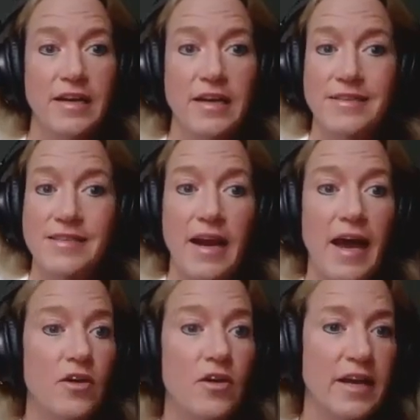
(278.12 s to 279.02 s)
I said,
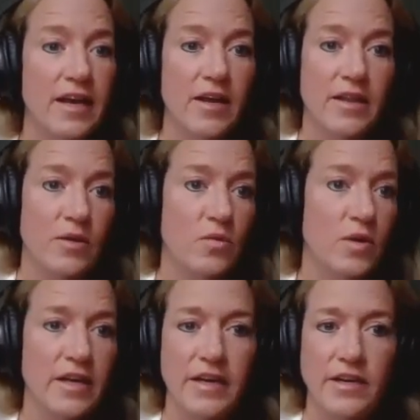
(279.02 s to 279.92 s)
how can I help? Like, what
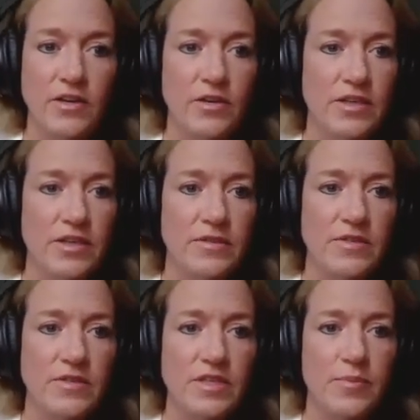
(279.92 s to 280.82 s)
can I do to
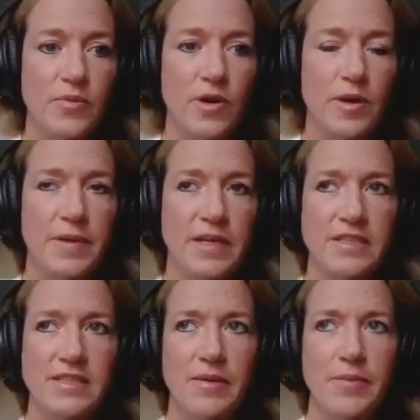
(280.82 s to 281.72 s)
support?
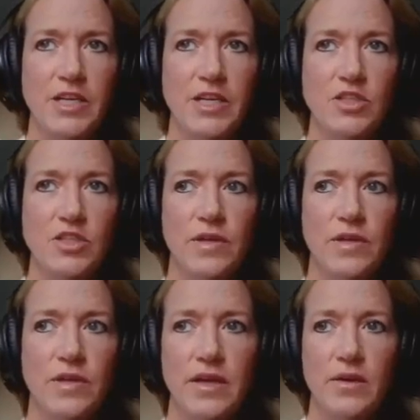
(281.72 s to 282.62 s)
Because I mean, it's
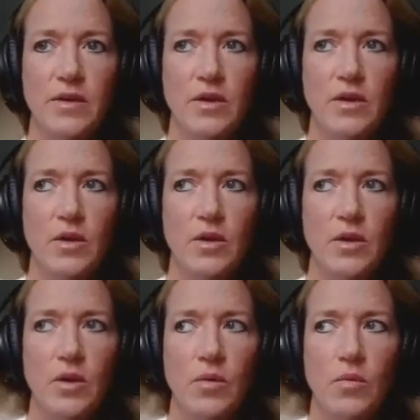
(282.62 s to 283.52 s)
really
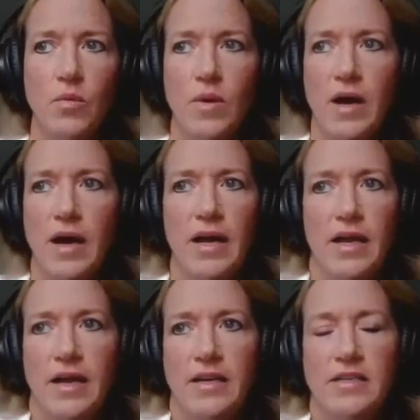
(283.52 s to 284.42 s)

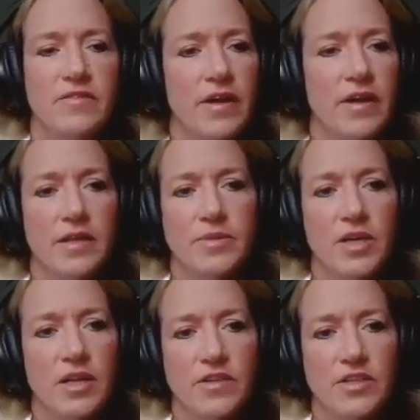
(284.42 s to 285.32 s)
why I developed
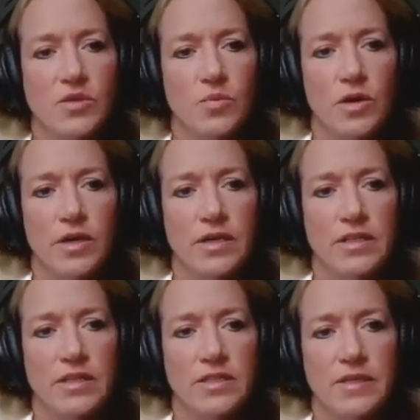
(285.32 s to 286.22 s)
all of this work
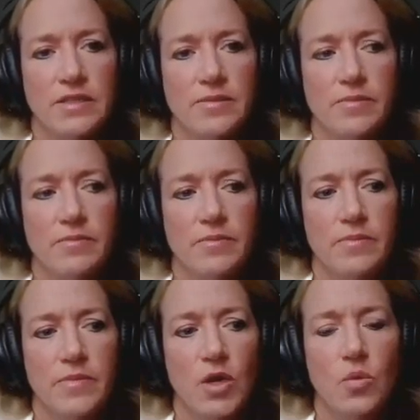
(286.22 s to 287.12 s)
is
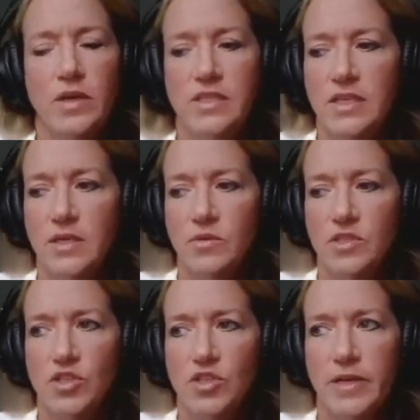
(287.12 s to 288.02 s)
we deal with
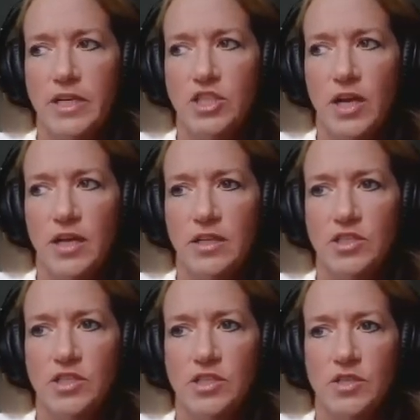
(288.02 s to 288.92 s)
so many
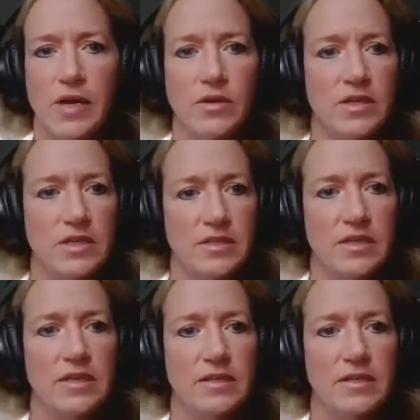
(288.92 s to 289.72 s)
challenges around us, and I